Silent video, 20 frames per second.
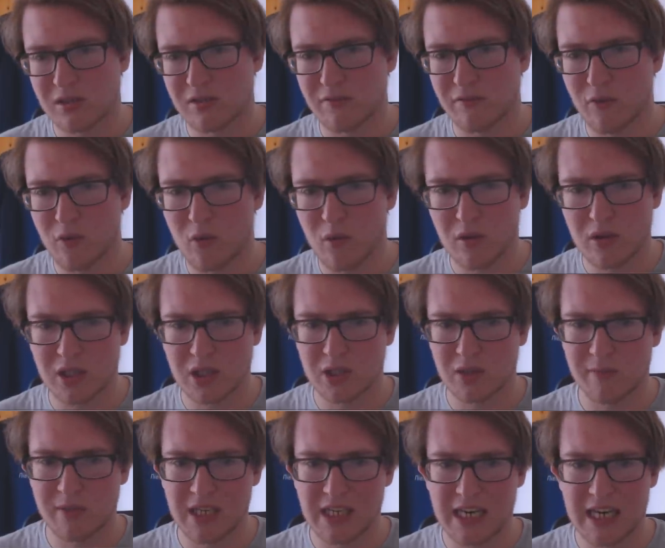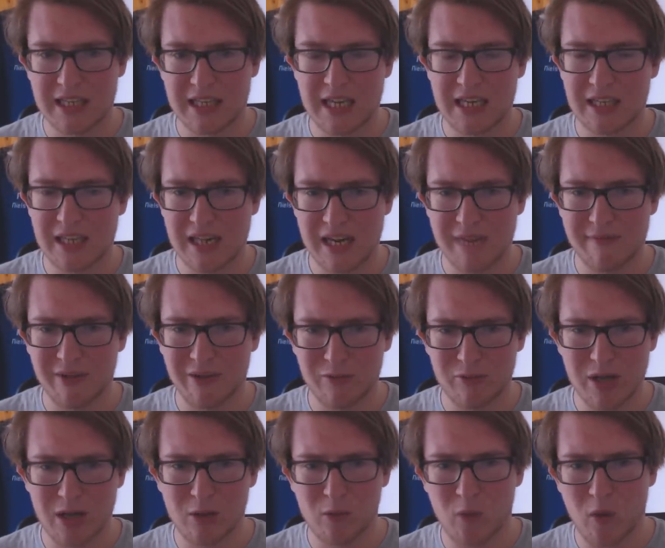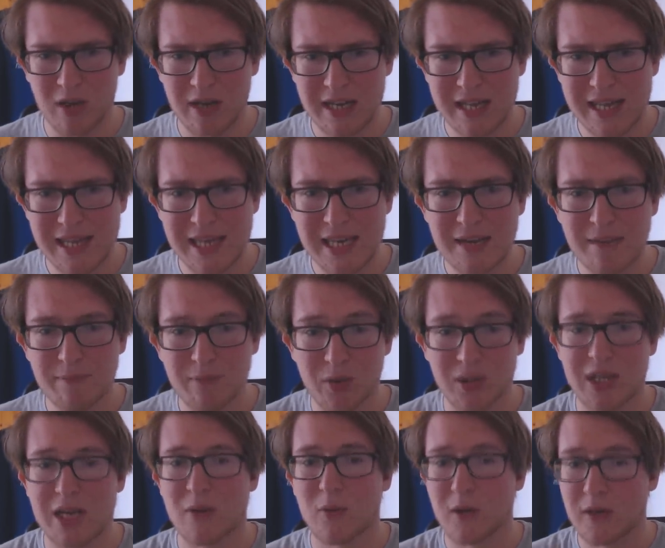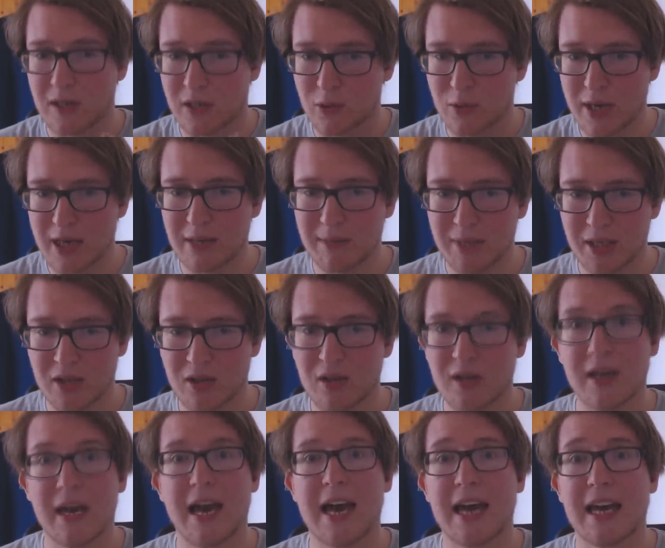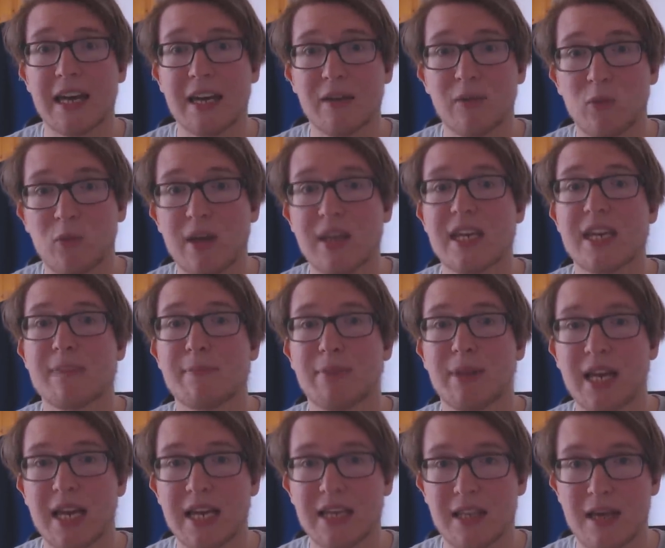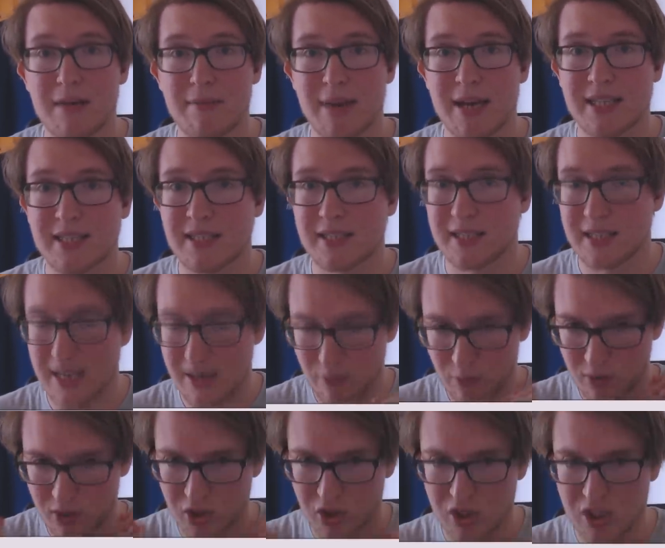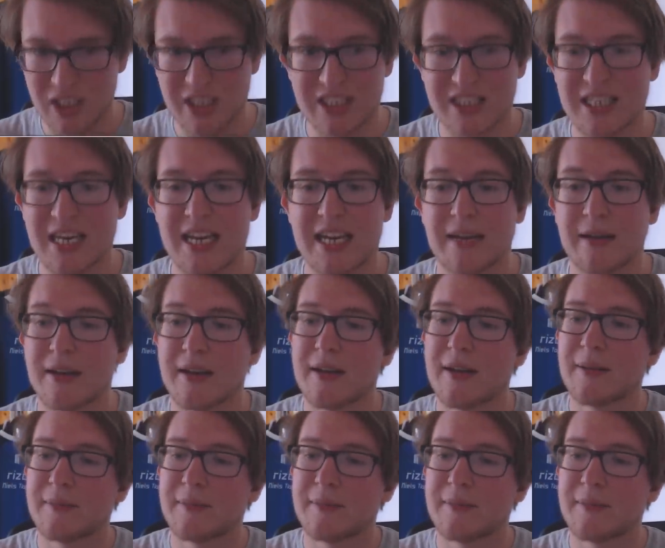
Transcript: to 4th or something like that. They never really won anything, but they were incredibly good, and when they played their best, they were just insane.